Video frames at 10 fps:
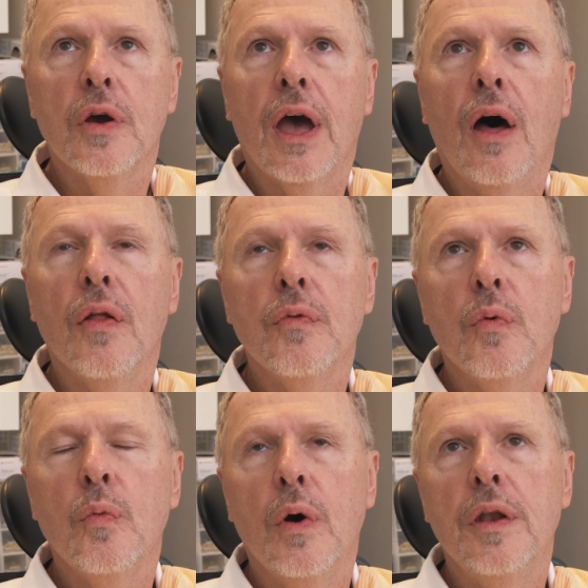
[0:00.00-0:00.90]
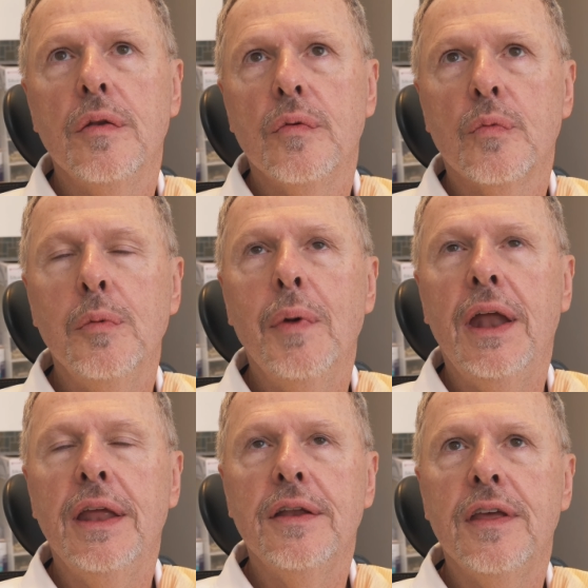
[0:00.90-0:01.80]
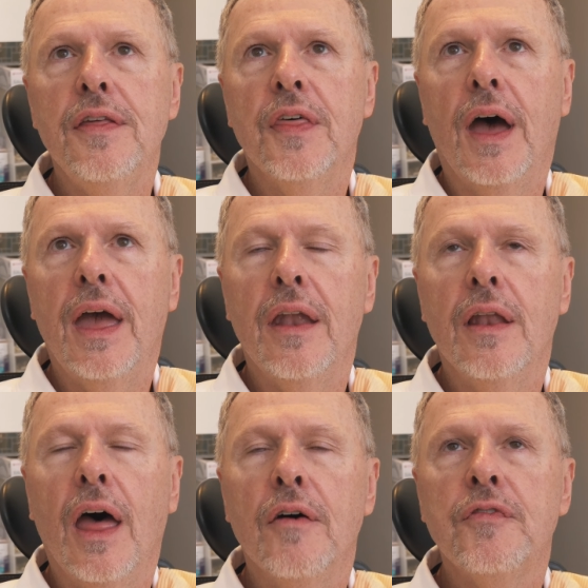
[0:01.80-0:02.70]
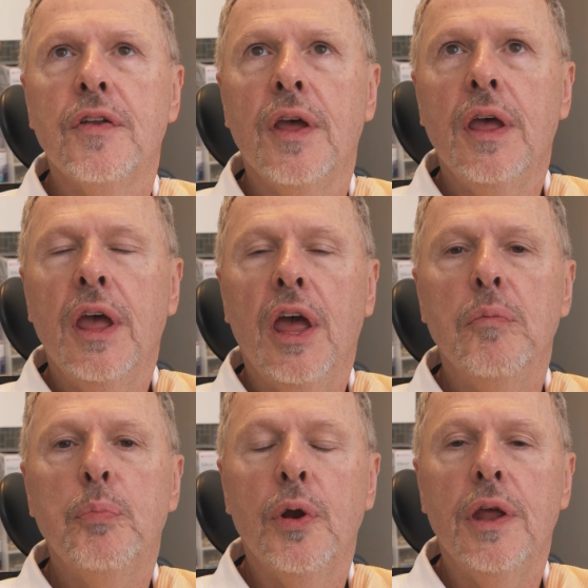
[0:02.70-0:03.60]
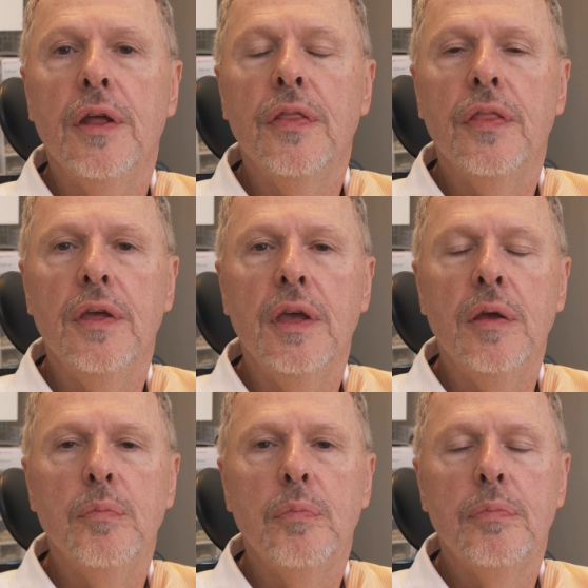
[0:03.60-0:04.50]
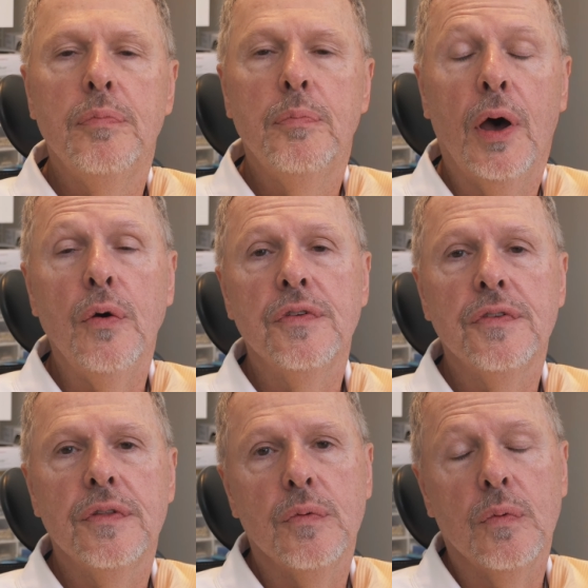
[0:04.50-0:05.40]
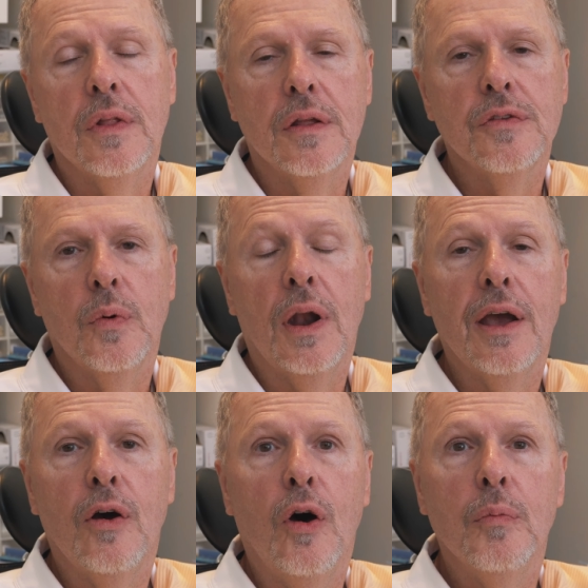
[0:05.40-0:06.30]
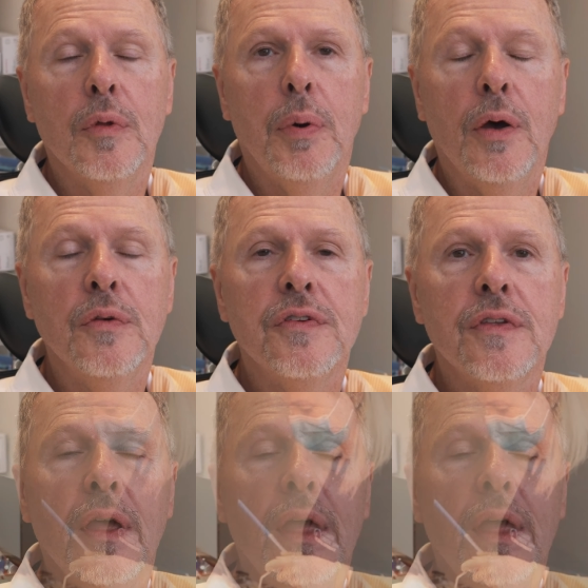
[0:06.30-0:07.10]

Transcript: took out what remaining teeth I had left and put in the post. That's what I call them, the post.